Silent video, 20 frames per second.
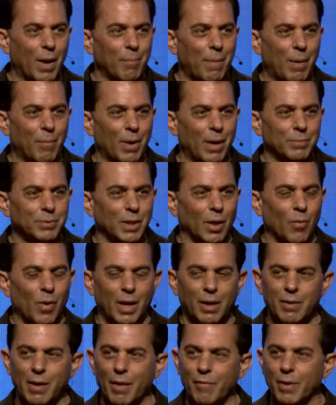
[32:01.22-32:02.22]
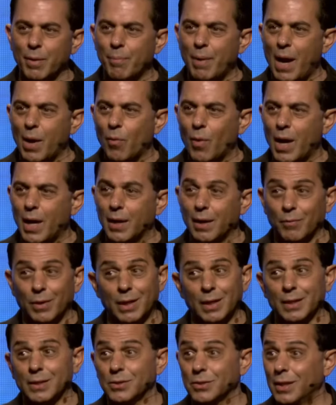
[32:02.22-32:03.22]
wine. My mom's like, why are you having to buy wine?
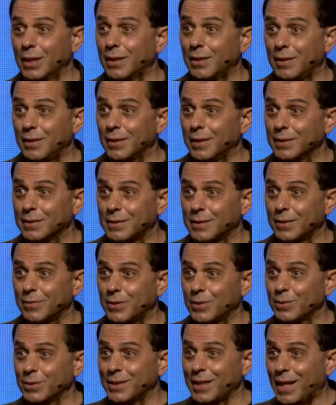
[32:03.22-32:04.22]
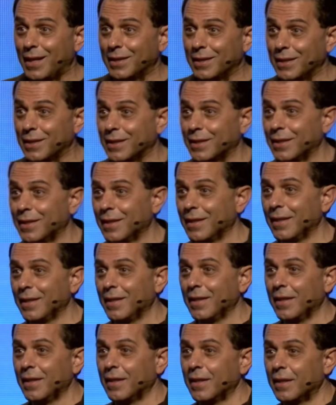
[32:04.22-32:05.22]
Well, I drank all that stuff that was down there.
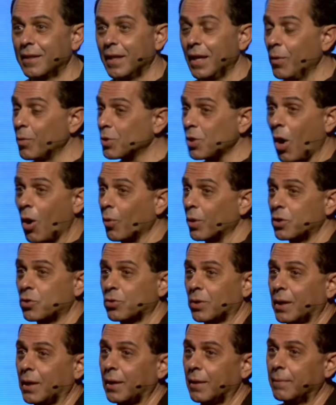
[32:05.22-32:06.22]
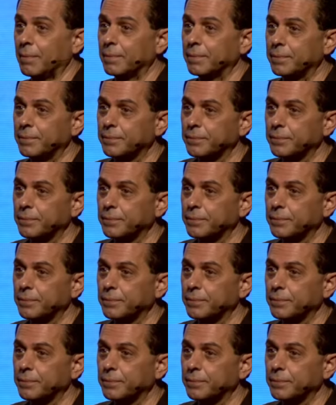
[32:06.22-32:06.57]
He was always drinking.